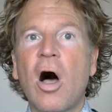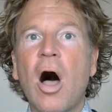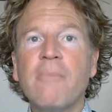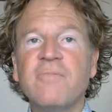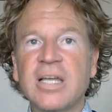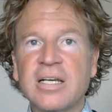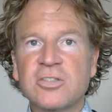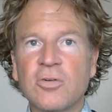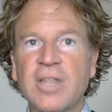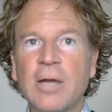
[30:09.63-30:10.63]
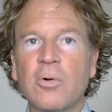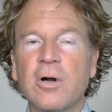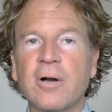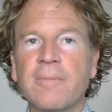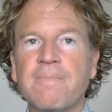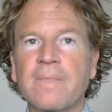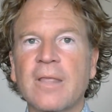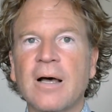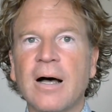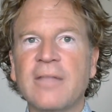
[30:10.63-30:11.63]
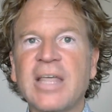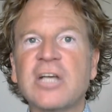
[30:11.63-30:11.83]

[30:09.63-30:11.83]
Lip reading: obvious, or they